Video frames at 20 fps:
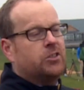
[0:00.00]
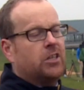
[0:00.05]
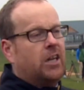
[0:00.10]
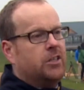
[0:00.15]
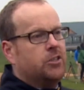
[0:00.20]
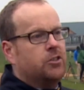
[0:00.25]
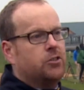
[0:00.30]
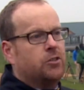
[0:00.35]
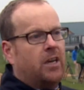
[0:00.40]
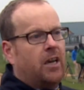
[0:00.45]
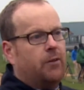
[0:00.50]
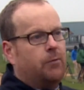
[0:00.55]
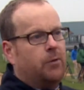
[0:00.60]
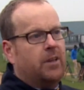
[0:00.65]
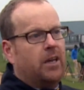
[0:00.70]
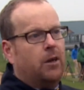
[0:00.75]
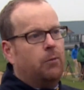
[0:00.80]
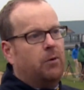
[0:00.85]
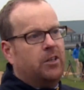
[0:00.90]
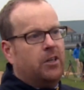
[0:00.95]
challenges you have with
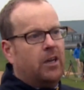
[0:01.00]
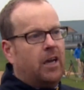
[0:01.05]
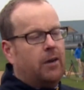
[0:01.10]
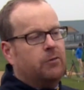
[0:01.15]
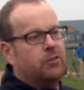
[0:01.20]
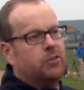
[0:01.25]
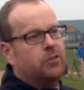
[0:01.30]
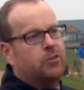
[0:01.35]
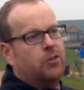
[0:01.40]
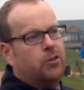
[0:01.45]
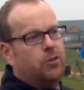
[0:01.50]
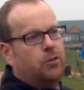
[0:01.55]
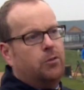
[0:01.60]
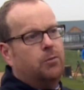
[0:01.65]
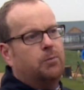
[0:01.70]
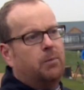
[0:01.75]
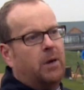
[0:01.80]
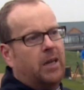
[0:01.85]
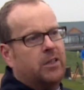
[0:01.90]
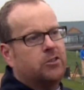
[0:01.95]
that, when you're having to
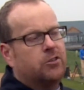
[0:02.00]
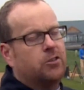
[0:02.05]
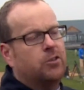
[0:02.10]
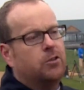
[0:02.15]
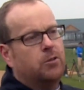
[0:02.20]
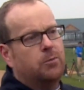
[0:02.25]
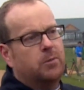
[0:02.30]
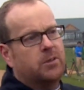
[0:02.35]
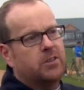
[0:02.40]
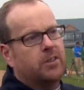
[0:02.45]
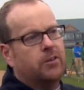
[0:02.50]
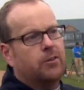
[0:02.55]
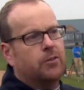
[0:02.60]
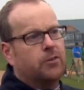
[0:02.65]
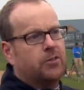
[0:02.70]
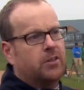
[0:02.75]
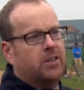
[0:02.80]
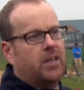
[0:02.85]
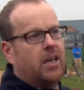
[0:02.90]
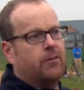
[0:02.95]
match 2
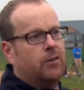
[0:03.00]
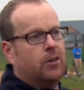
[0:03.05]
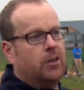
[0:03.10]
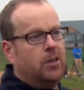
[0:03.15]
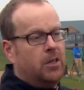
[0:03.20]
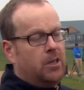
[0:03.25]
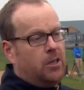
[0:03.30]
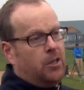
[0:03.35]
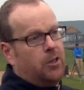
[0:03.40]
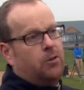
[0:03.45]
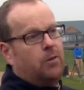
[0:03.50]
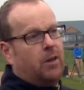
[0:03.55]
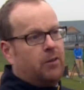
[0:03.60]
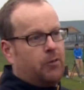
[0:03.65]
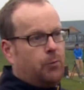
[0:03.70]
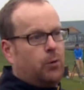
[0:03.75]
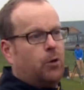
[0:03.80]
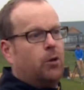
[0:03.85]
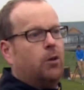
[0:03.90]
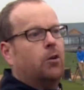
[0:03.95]
materials together, you have to
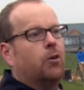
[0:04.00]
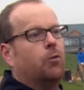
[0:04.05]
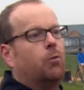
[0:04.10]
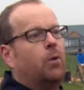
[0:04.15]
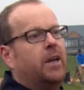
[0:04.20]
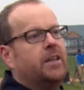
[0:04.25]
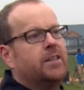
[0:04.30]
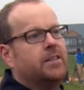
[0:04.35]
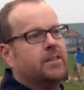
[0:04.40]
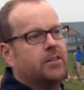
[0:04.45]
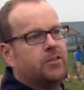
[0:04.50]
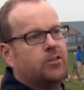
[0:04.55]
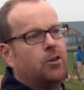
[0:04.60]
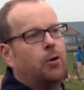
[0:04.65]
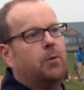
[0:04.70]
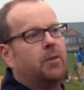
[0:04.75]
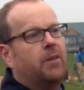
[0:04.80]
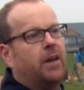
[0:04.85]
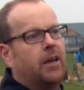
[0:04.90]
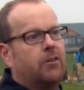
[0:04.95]
put a lot of weight in the
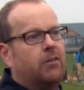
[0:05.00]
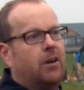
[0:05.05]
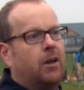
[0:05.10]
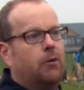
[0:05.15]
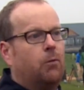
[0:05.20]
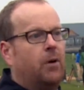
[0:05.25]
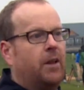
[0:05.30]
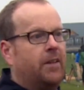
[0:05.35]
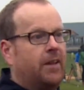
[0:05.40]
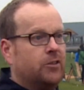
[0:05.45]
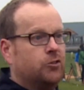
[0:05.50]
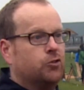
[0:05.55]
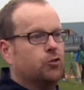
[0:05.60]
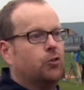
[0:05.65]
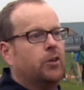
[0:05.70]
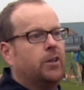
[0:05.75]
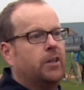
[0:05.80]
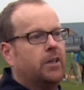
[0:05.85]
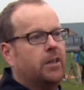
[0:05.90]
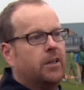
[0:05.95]
top of that crown where that
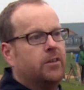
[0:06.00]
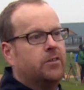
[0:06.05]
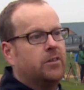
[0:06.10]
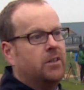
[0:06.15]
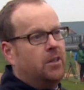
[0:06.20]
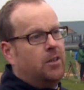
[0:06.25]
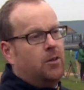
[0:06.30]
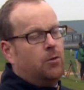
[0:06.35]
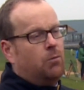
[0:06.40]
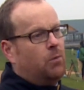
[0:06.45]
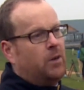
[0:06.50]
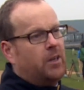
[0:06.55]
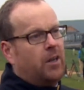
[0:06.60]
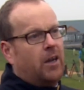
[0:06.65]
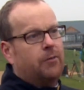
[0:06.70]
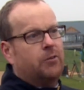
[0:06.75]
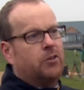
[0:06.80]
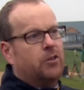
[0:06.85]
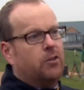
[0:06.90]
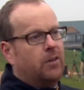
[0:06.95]
joining is. We don't
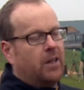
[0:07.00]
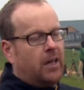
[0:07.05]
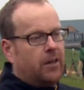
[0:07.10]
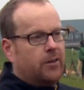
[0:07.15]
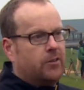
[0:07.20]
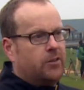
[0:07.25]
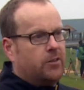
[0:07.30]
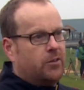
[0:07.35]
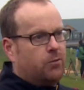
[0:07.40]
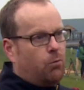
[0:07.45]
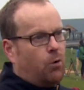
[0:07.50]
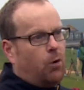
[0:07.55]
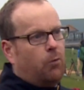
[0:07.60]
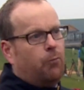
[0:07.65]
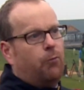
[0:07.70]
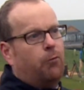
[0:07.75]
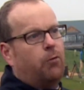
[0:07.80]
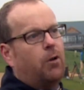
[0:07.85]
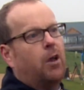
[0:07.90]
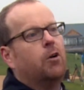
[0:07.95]
have to do that. This is one
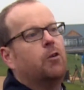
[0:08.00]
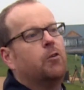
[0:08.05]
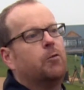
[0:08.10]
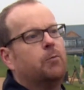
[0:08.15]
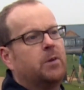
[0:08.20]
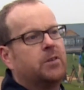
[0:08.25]
flow of